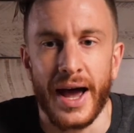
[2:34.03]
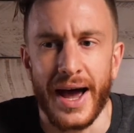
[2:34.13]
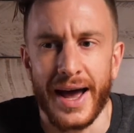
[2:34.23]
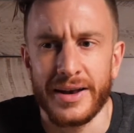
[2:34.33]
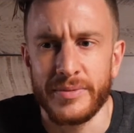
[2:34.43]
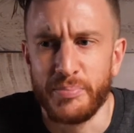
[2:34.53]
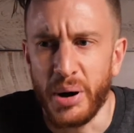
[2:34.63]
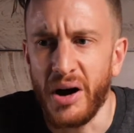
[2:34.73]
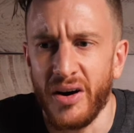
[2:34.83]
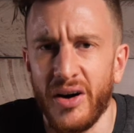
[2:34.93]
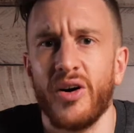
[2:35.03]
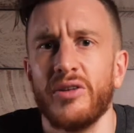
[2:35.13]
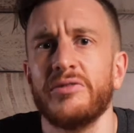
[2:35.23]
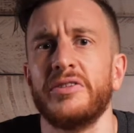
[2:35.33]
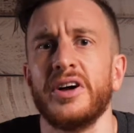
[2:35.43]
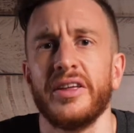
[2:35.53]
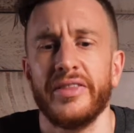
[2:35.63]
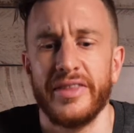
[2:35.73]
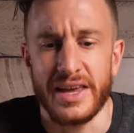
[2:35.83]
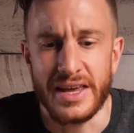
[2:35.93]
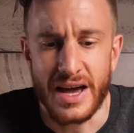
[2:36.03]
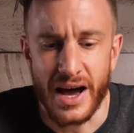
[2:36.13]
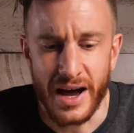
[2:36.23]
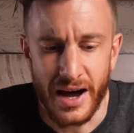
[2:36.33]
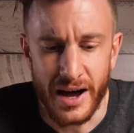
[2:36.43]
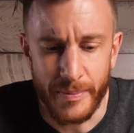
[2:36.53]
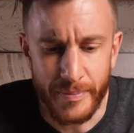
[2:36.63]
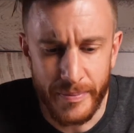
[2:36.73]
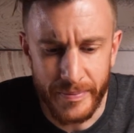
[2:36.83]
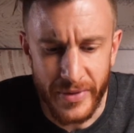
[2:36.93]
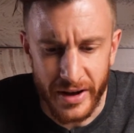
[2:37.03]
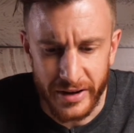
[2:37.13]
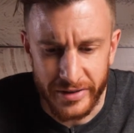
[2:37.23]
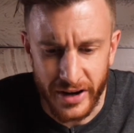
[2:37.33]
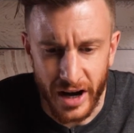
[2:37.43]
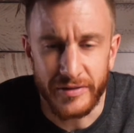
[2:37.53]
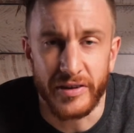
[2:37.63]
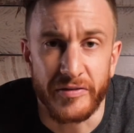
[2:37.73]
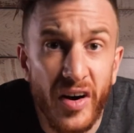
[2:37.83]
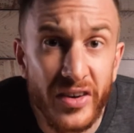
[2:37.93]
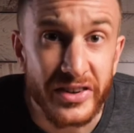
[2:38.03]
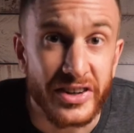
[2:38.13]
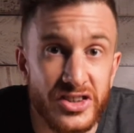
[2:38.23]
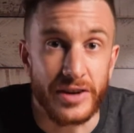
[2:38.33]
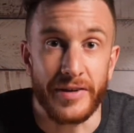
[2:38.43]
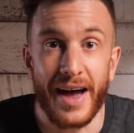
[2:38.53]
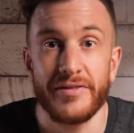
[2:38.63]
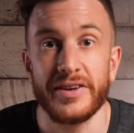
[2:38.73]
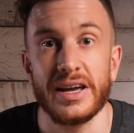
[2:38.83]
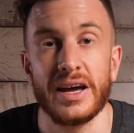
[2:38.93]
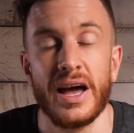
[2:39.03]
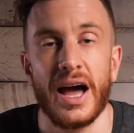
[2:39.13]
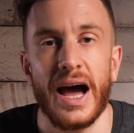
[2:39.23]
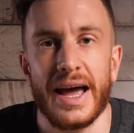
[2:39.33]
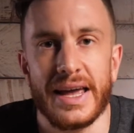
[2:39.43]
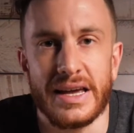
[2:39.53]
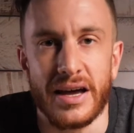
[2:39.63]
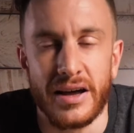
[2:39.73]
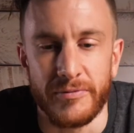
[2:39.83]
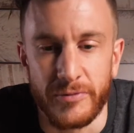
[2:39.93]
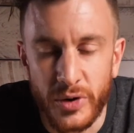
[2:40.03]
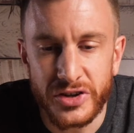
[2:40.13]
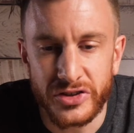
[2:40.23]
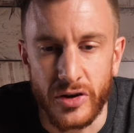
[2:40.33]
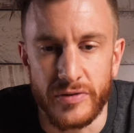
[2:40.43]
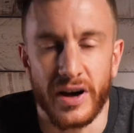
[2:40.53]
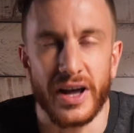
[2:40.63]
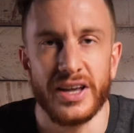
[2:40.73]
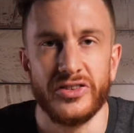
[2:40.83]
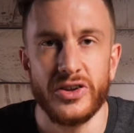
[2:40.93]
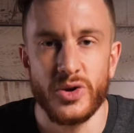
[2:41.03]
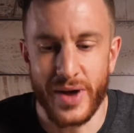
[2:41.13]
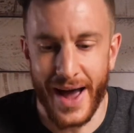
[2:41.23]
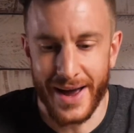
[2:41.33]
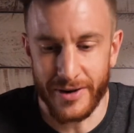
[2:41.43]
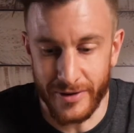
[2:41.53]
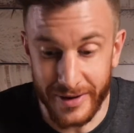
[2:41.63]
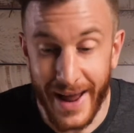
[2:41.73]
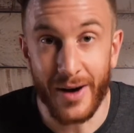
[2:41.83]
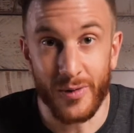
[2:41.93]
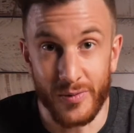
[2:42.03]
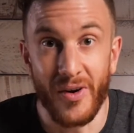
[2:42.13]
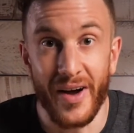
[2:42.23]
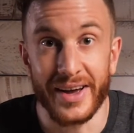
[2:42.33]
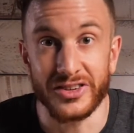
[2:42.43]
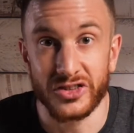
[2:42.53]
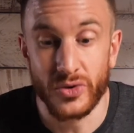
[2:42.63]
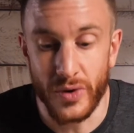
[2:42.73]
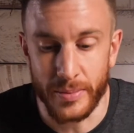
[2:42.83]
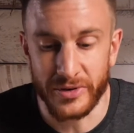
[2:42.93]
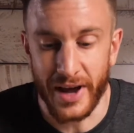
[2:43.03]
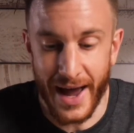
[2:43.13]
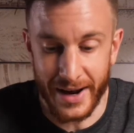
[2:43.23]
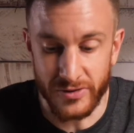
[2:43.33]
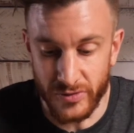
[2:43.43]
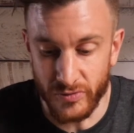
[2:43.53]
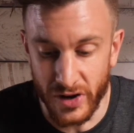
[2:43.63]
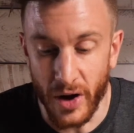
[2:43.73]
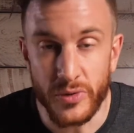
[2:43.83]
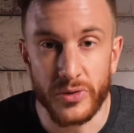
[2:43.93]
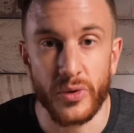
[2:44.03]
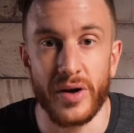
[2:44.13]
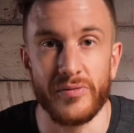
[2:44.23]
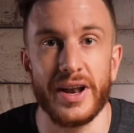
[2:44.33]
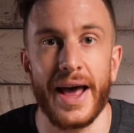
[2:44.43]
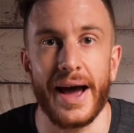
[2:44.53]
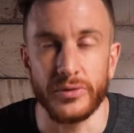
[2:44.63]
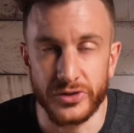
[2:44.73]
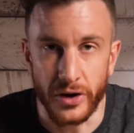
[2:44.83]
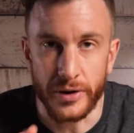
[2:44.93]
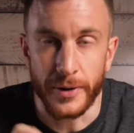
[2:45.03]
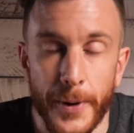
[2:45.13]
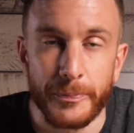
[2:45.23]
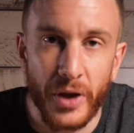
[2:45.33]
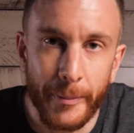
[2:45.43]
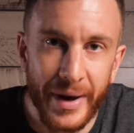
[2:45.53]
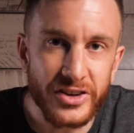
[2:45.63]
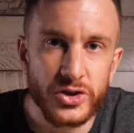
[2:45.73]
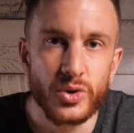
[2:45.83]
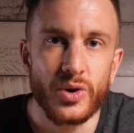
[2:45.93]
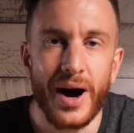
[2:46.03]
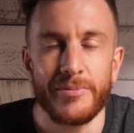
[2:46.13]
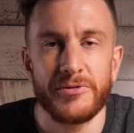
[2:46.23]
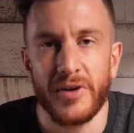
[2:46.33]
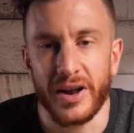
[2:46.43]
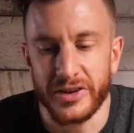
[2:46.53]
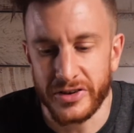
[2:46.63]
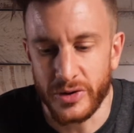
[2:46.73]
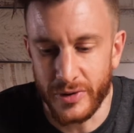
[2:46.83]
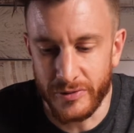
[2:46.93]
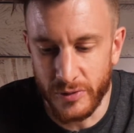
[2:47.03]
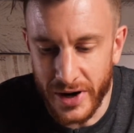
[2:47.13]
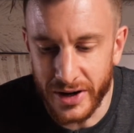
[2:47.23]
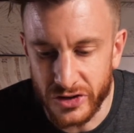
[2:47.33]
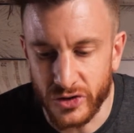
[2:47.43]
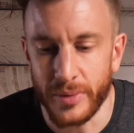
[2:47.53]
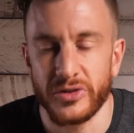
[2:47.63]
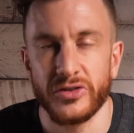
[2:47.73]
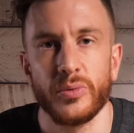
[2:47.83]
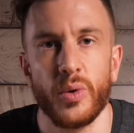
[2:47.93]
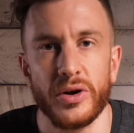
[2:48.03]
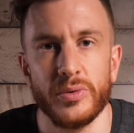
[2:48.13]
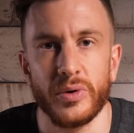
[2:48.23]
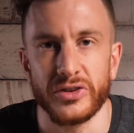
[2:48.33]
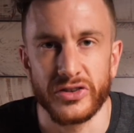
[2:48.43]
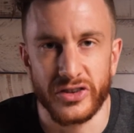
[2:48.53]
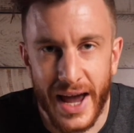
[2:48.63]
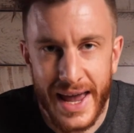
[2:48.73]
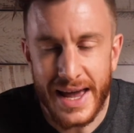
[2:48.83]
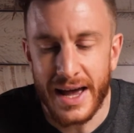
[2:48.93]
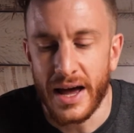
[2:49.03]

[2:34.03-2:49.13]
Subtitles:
And part of the kind of advantage of having a voiceover is that you can now write a script and go through it and read it out. So make sure up front you have written a script as to what you want to say,